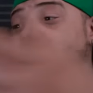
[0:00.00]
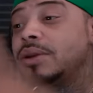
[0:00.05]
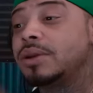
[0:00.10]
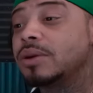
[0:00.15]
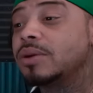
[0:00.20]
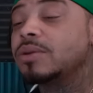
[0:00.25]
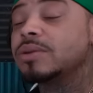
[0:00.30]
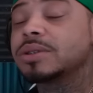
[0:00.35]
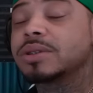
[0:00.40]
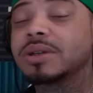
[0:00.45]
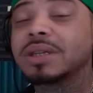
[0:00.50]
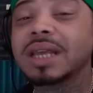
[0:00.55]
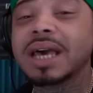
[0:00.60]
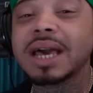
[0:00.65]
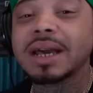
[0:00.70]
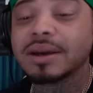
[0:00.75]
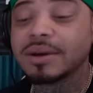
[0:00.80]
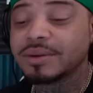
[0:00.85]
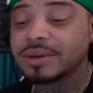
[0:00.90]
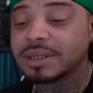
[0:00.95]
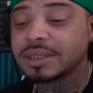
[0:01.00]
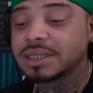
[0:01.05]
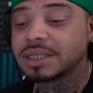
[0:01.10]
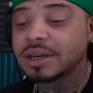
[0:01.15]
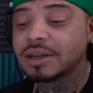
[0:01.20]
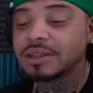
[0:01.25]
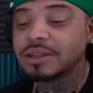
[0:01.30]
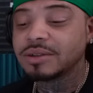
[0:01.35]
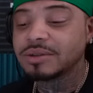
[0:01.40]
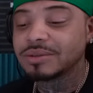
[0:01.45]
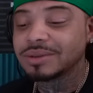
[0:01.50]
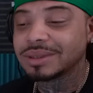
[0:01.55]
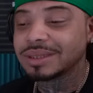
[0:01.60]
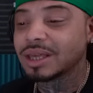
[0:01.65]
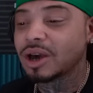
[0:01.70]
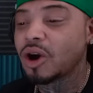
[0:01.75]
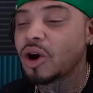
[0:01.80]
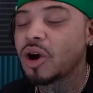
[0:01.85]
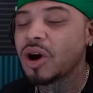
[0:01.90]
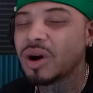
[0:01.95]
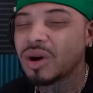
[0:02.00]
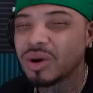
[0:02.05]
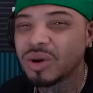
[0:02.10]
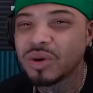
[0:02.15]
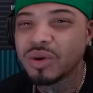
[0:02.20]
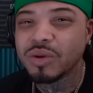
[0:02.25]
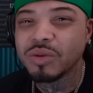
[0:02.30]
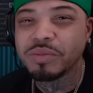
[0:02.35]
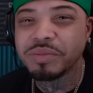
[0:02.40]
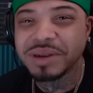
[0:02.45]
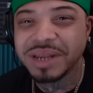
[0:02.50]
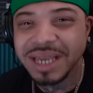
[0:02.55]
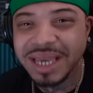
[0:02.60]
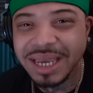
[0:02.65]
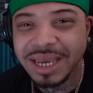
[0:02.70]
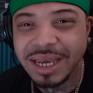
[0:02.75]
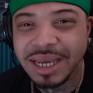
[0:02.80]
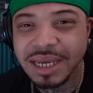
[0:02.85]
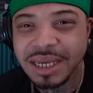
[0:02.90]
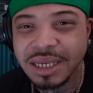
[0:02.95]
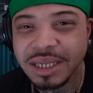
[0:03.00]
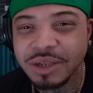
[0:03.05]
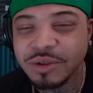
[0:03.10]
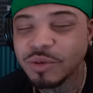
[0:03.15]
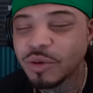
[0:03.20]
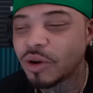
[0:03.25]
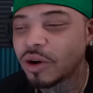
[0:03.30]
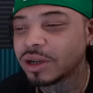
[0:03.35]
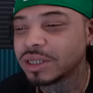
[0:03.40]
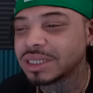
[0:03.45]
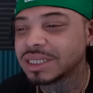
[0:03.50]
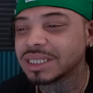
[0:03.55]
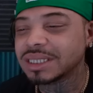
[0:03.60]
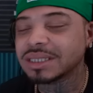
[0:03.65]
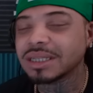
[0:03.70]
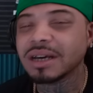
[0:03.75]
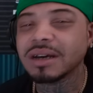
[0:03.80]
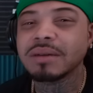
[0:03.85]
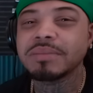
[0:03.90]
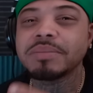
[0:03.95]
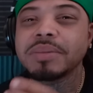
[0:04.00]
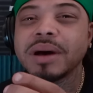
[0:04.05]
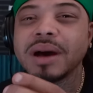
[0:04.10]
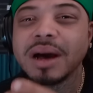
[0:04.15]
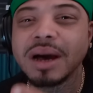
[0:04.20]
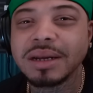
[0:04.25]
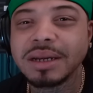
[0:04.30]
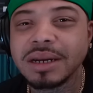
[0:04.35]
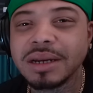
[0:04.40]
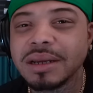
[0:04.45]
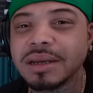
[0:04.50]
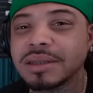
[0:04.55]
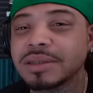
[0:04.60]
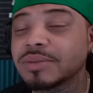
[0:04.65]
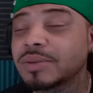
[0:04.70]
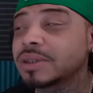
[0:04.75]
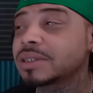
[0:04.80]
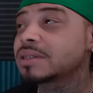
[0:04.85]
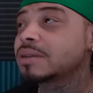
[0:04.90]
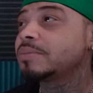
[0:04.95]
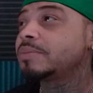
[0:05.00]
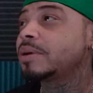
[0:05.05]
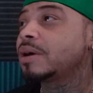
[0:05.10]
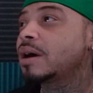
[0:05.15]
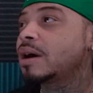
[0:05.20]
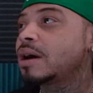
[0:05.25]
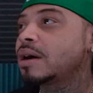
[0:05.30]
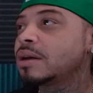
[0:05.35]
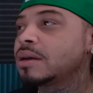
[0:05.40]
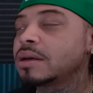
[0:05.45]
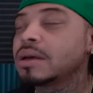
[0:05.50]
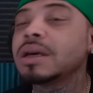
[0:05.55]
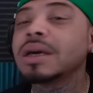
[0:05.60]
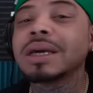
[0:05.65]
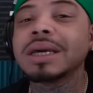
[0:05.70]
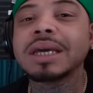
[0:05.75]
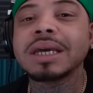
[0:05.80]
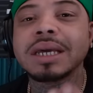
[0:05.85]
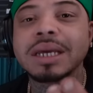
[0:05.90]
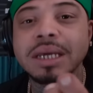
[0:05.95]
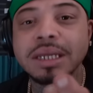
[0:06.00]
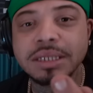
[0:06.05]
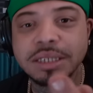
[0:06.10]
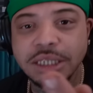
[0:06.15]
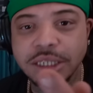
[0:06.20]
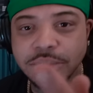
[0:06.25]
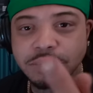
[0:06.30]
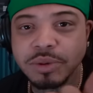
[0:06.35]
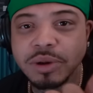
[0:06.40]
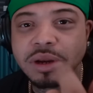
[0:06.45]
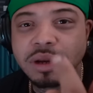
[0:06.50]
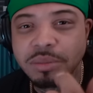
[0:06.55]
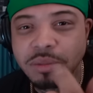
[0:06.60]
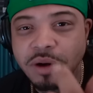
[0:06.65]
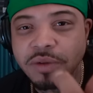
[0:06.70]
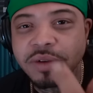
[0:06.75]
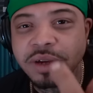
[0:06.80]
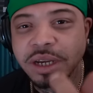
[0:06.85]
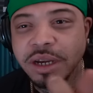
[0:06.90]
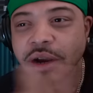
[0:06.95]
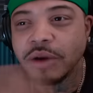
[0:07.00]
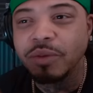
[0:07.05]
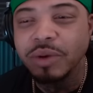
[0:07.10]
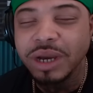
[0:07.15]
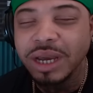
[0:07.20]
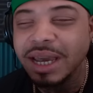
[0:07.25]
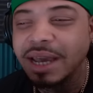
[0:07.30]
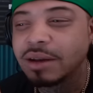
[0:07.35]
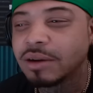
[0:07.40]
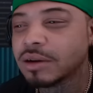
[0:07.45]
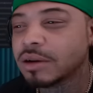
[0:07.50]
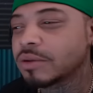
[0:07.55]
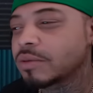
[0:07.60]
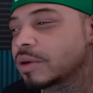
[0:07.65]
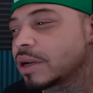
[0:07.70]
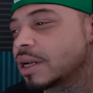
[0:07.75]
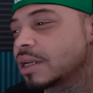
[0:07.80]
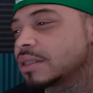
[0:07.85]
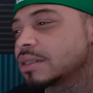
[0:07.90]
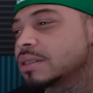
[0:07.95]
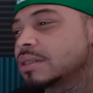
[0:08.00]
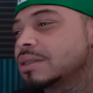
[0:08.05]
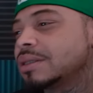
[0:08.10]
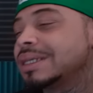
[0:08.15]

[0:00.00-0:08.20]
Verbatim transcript: Dudes are not going to tell you the whole plan. You are just a pawn in this. What's the pawn? Just reel him over here and we'll handle the rest.